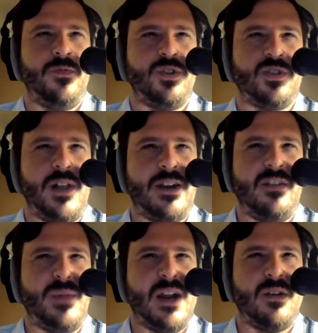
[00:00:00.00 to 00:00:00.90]
just glad to
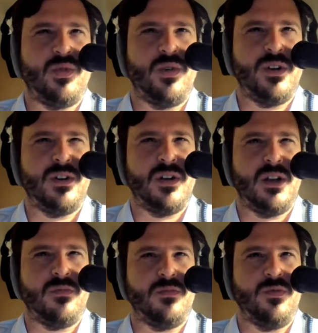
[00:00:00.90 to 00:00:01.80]
have Matt on board, and
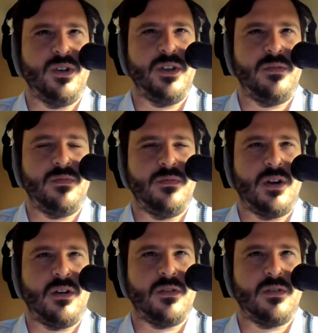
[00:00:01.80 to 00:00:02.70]
we really
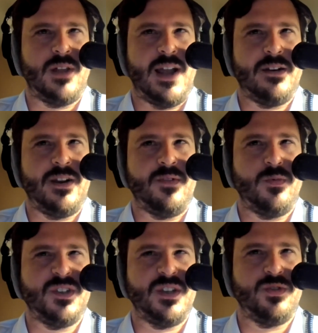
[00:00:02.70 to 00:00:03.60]
are glad that
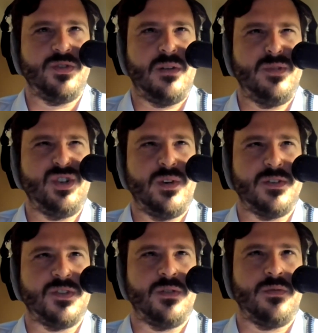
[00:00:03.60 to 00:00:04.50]
everyone's able to come and join
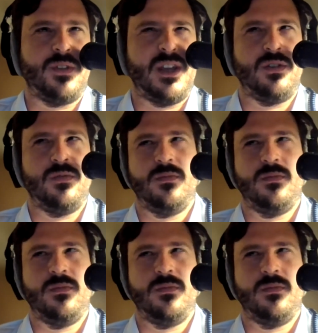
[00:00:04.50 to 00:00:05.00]
us. So thank you.